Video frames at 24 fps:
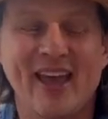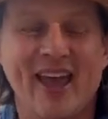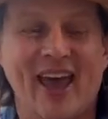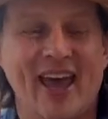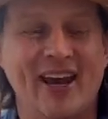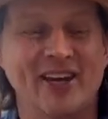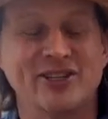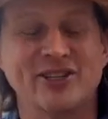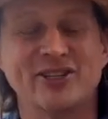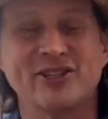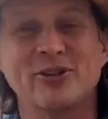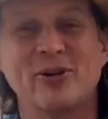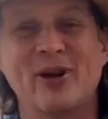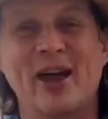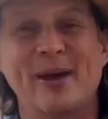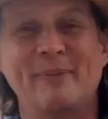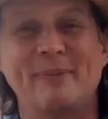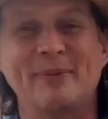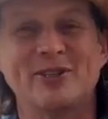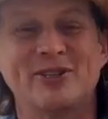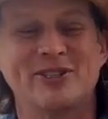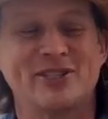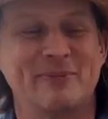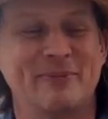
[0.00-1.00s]
And it just so
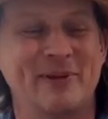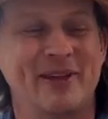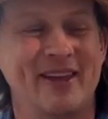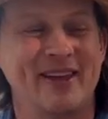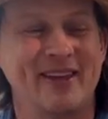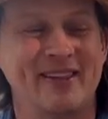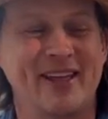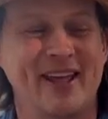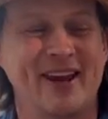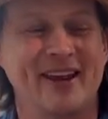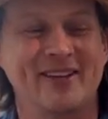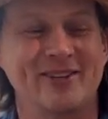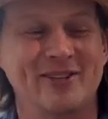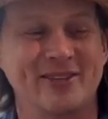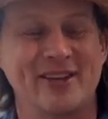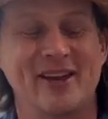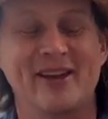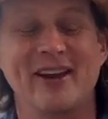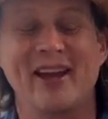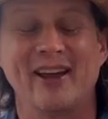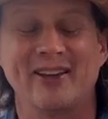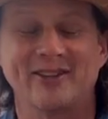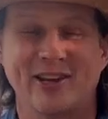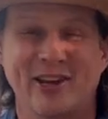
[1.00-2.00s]
happens to be that it's
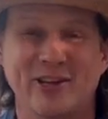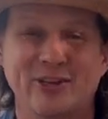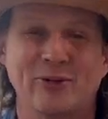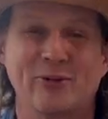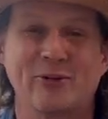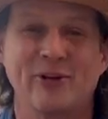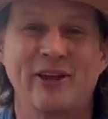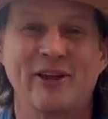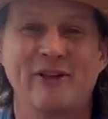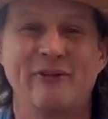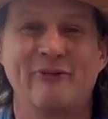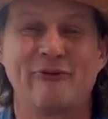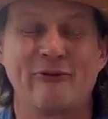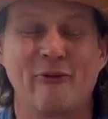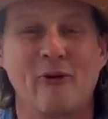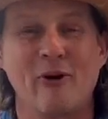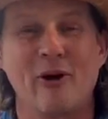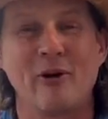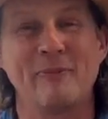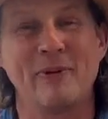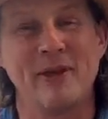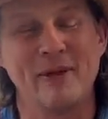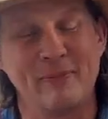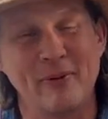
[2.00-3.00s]
an accessory
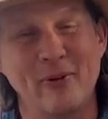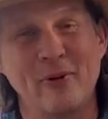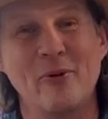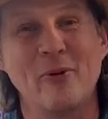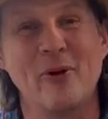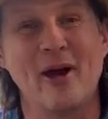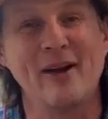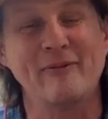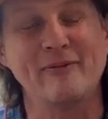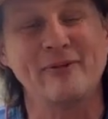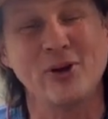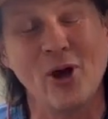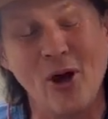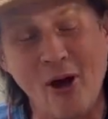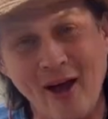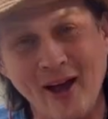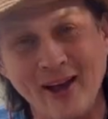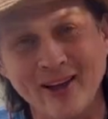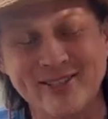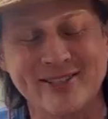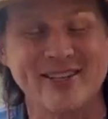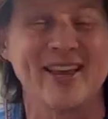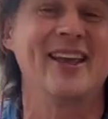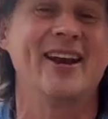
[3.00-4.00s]
for people who have
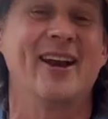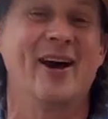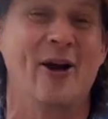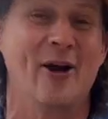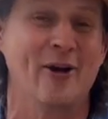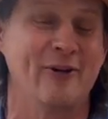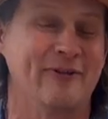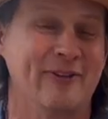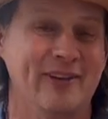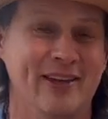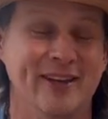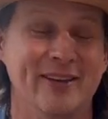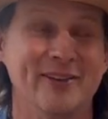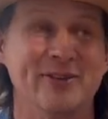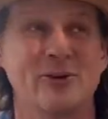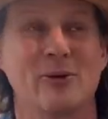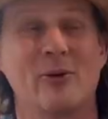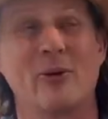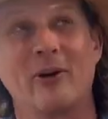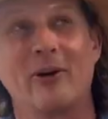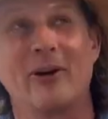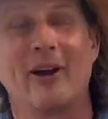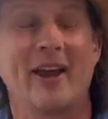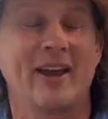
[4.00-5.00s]
dogs in RVs,
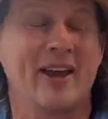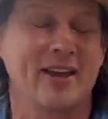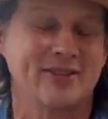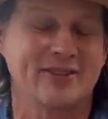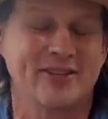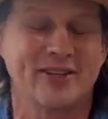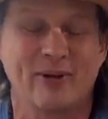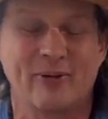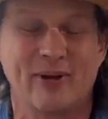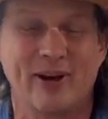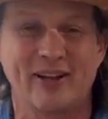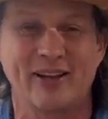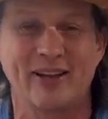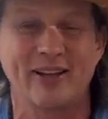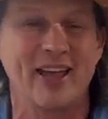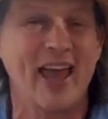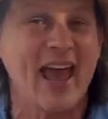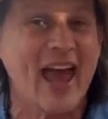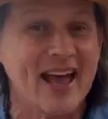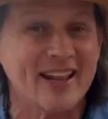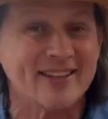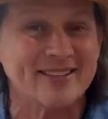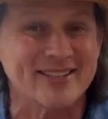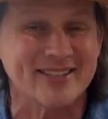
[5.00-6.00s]
or I guess theoretically
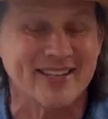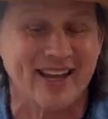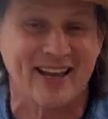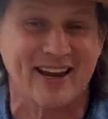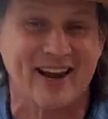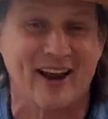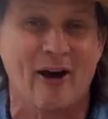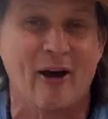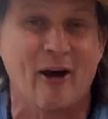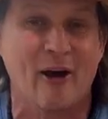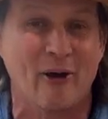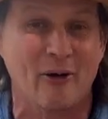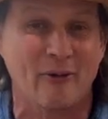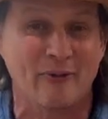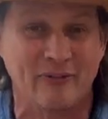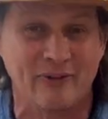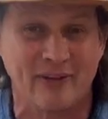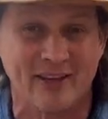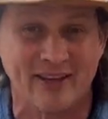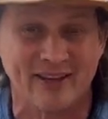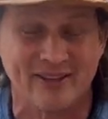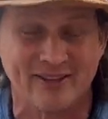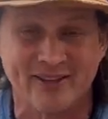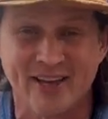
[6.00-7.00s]
cats in
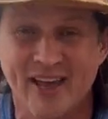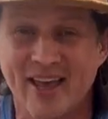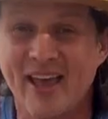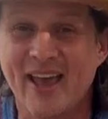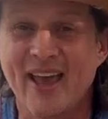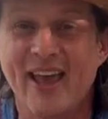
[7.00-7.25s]
RVs.